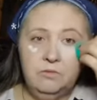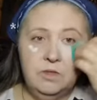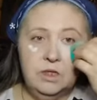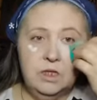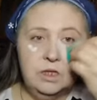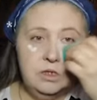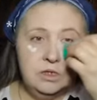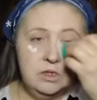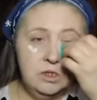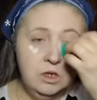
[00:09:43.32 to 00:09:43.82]

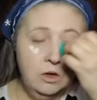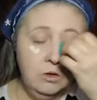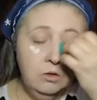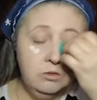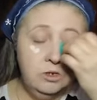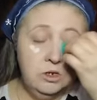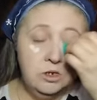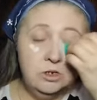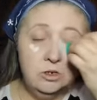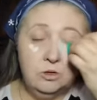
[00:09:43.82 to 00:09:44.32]
This
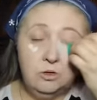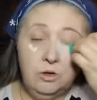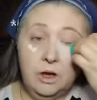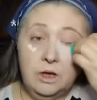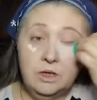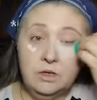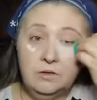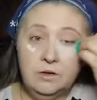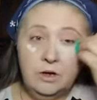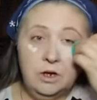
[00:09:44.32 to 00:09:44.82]
though just
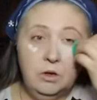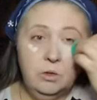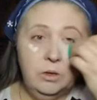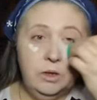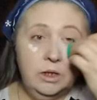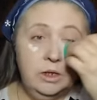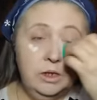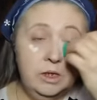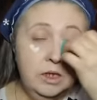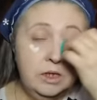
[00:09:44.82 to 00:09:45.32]
dries very
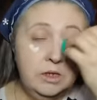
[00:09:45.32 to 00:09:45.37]
quickly.